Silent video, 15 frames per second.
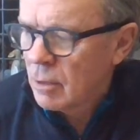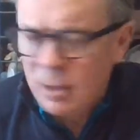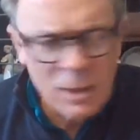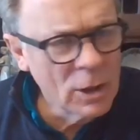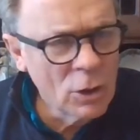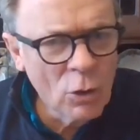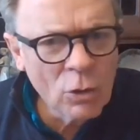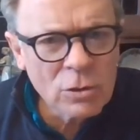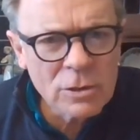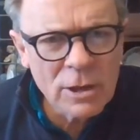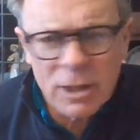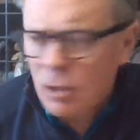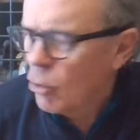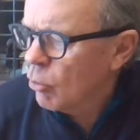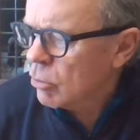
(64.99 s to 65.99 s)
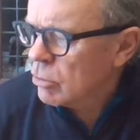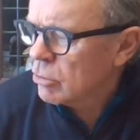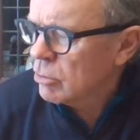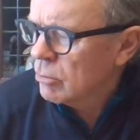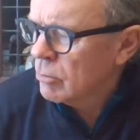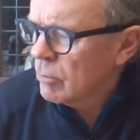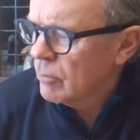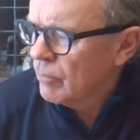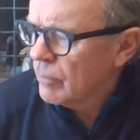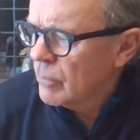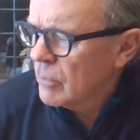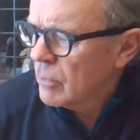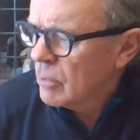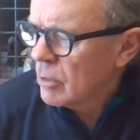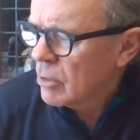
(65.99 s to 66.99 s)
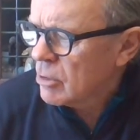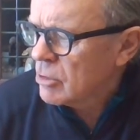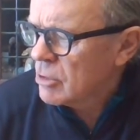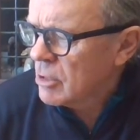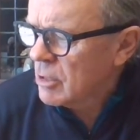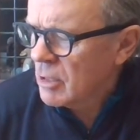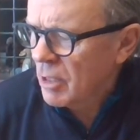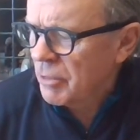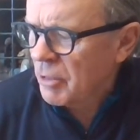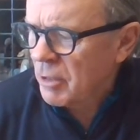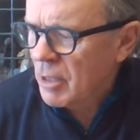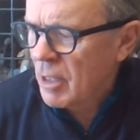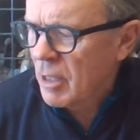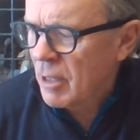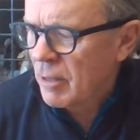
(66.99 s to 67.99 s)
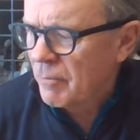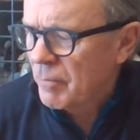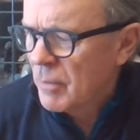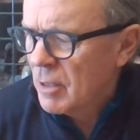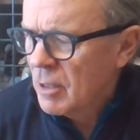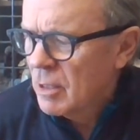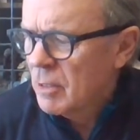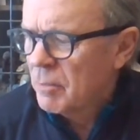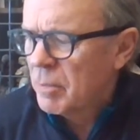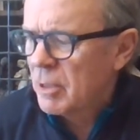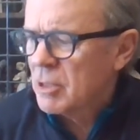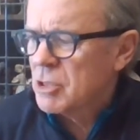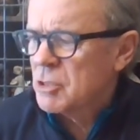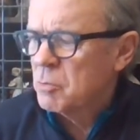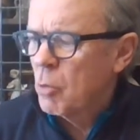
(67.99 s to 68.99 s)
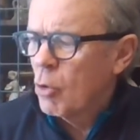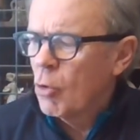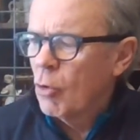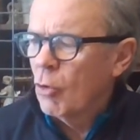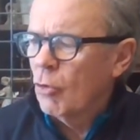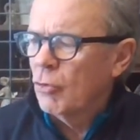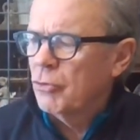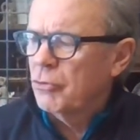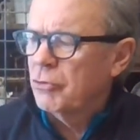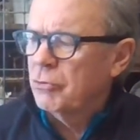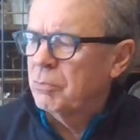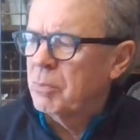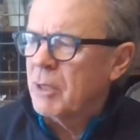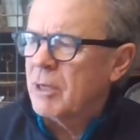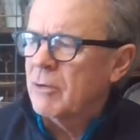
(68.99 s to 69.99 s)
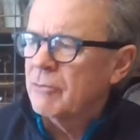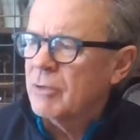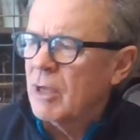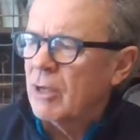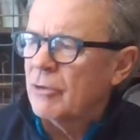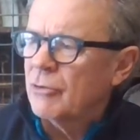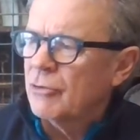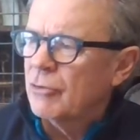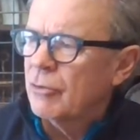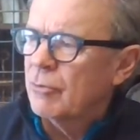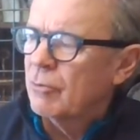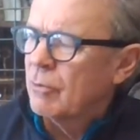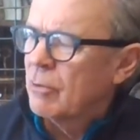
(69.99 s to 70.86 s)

He looked and he looked. He could see nothing there but a small speck of dust